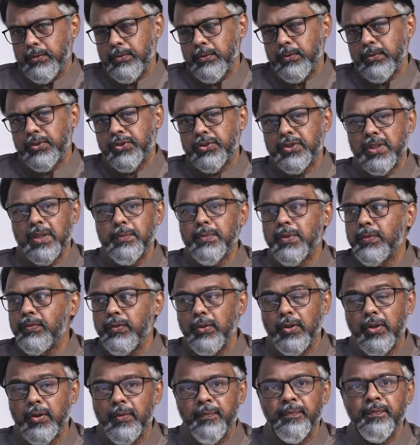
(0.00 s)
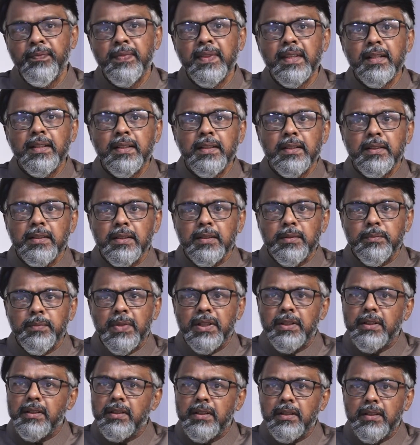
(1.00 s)
the stream of law.
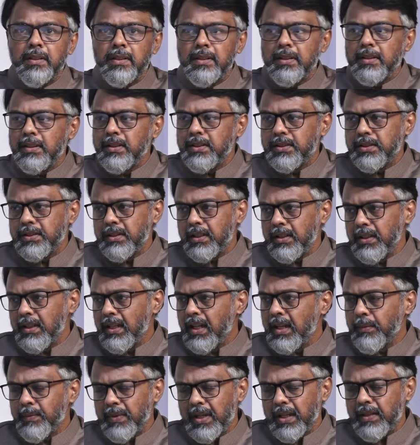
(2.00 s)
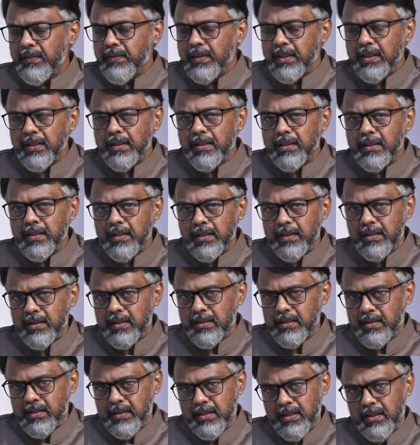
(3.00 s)
But history, I am having
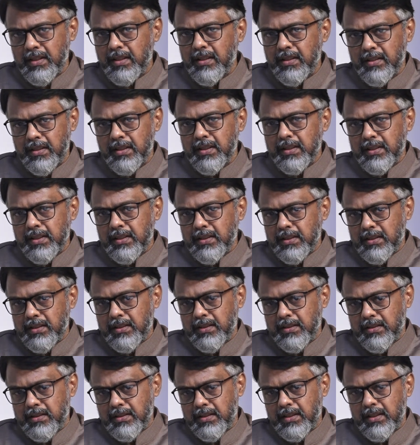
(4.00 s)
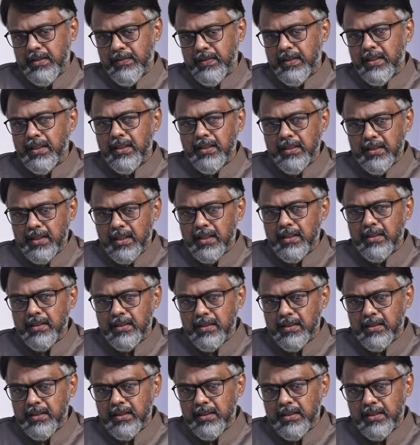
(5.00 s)
an inherent
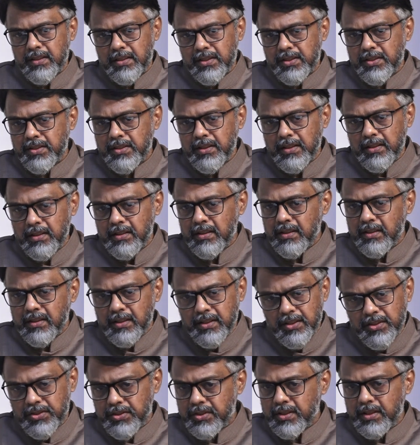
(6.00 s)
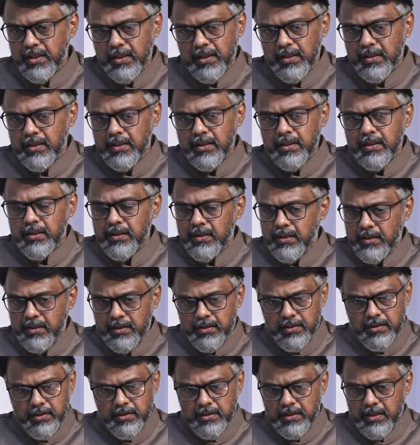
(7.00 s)
interest in history,
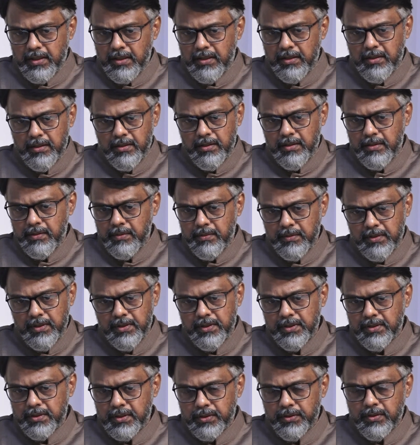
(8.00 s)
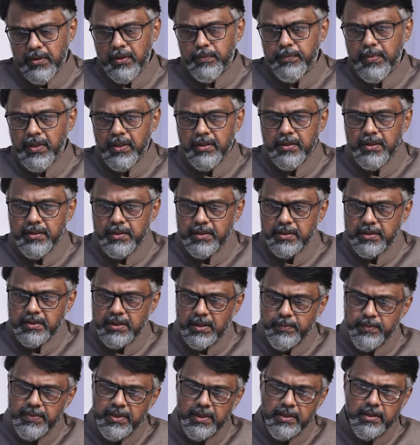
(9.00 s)
and this is a topic, this is a
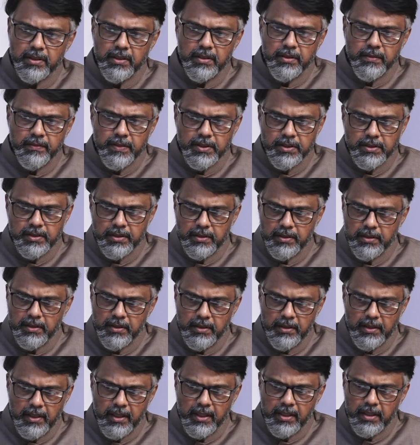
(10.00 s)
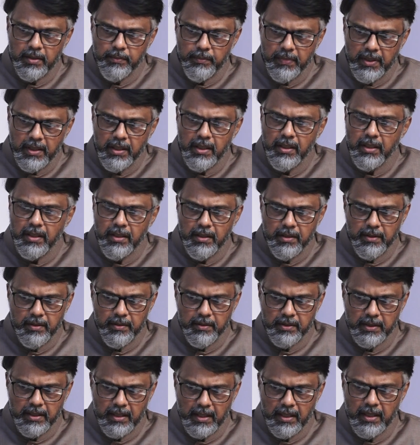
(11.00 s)
subject which like
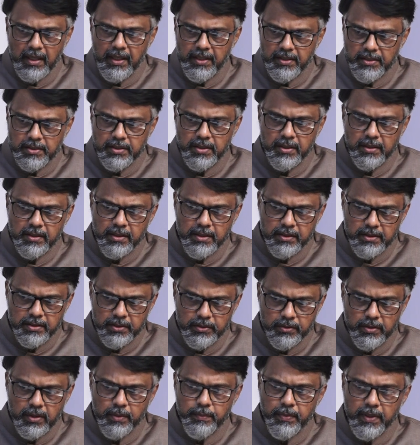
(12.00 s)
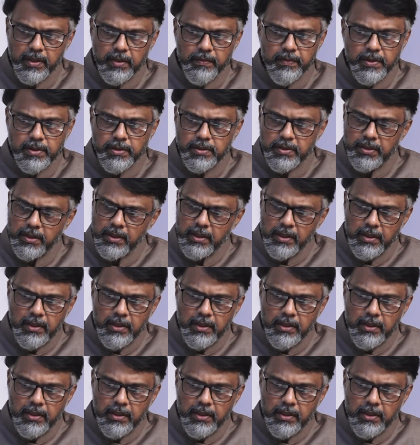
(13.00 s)
many Keralites, this is a topic which